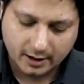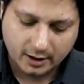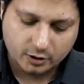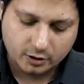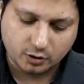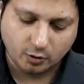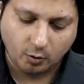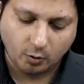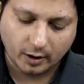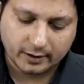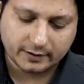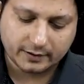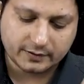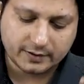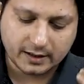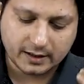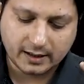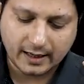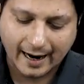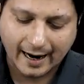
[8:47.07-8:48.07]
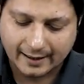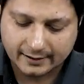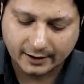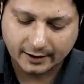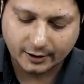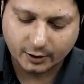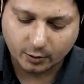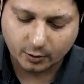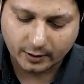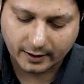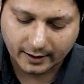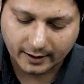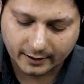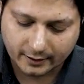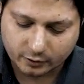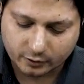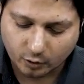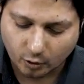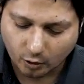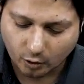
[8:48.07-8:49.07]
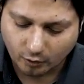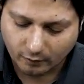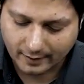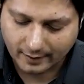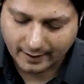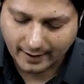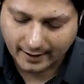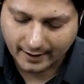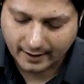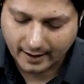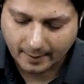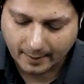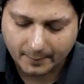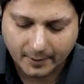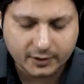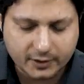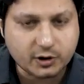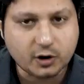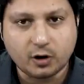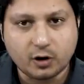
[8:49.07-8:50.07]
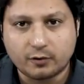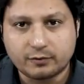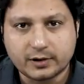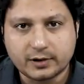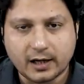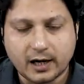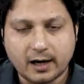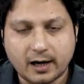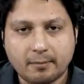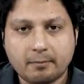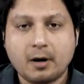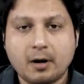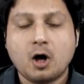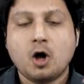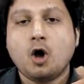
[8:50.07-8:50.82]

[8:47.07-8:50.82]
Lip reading: So what is the attitude? It is overhead abduction of the arm